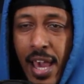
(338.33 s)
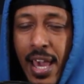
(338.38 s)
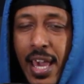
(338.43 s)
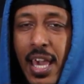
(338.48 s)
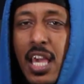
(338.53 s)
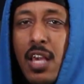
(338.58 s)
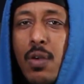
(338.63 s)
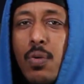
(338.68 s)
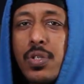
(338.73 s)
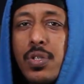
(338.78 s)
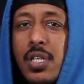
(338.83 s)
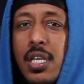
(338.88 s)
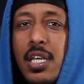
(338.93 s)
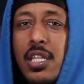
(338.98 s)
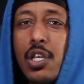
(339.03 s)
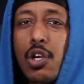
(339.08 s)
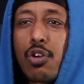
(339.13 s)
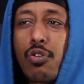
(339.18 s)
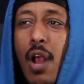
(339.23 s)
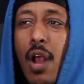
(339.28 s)
He was in
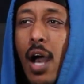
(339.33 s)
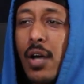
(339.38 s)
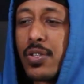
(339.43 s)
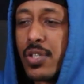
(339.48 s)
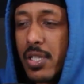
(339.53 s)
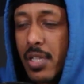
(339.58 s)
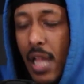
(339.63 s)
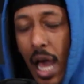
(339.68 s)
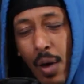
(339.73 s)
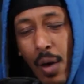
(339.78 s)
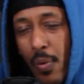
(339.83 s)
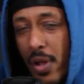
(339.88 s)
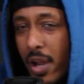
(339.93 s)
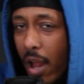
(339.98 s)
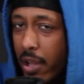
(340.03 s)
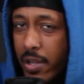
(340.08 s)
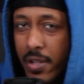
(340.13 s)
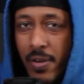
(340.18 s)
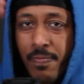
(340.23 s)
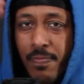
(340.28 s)
the crowds, and I
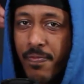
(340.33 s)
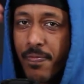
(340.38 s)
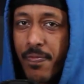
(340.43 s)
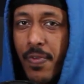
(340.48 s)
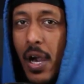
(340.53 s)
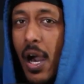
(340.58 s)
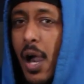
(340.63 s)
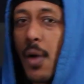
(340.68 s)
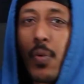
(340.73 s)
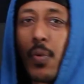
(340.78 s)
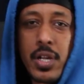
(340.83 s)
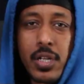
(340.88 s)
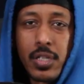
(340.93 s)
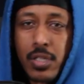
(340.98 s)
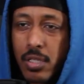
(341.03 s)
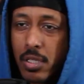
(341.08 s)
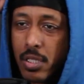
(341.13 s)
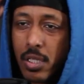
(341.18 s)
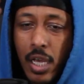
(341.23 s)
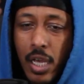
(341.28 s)

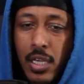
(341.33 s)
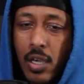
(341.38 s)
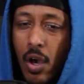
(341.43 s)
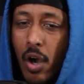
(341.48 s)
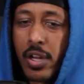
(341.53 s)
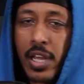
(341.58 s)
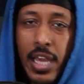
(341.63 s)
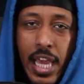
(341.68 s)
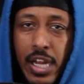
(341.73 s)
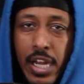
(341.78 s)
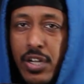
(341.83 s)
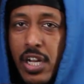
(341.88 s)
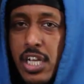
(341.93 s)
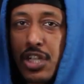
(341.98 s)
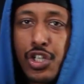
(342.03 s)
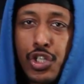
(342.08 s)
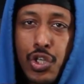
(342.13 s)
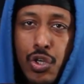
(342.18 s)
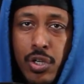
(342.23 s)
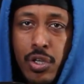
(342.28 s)
went like on an
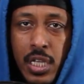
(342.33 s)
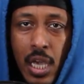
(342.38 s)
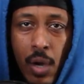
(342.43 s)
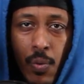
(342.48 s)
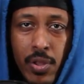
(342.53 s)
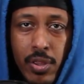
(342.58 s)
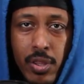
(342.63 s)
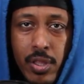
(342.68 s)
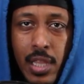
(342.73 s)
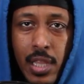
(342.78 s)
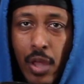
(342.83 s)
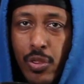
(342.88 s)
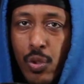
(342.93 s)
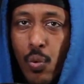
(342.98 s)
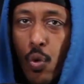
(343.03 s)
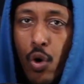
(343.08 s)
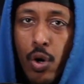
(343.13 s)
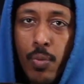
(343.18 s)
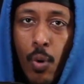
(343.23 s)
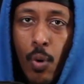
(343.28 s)
internet journey. I went down the
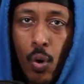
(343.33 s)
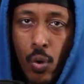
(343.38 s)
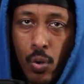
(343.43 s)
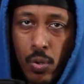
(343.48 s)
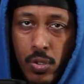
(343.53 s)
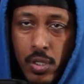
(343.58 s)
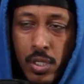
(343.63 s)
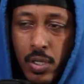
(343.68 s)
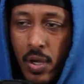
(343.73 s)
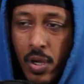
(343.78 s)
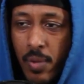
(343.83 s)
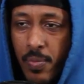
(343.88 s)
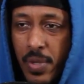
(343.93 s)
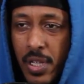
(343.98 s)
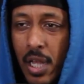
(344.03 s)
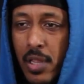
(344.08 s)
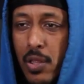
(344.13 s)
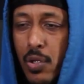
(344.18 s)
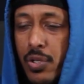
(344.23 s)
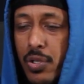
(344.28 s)
wormhole. You know what I
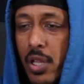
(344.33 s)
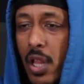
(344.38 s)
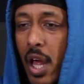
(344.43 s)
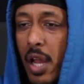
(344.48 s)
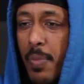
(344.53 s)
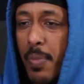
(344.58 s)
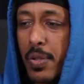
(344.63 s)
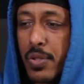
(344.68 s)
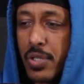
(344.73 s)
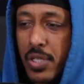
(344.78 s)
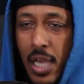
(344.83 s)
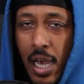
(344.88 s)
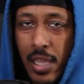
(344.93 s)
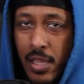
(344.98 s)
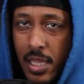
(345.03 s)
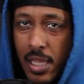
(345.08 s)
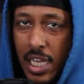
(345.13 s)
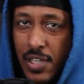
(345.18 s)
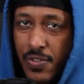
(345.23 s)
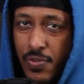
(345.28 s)
mean? I learned a lot about this guy in
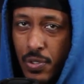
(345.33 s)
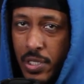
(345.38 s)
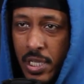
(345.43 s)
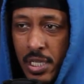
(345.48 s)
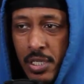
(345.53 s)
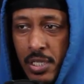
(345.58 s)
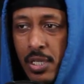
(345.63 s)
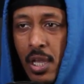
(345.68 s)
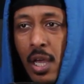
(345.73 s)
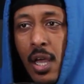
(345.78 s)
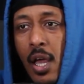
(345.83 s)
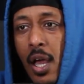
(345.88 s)
the last few days.